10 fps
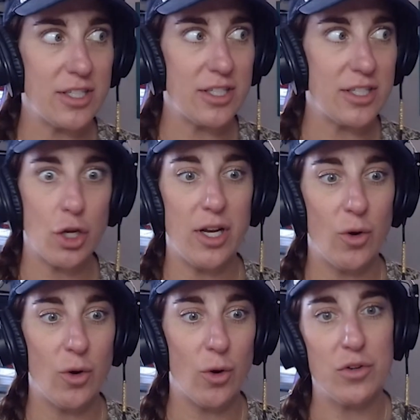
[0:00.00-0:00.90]
go plug
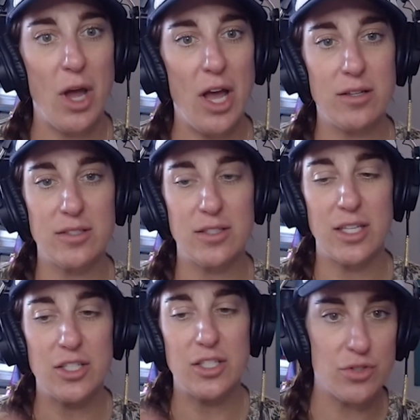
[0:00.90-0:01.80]
orphaned wells.
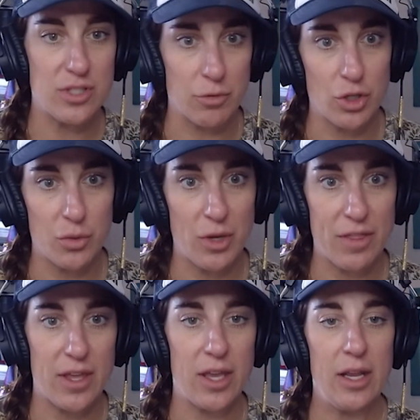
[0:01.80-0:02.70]
Let's do some good with
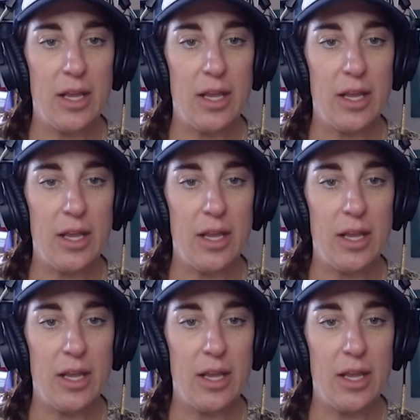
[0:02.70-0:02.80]
it.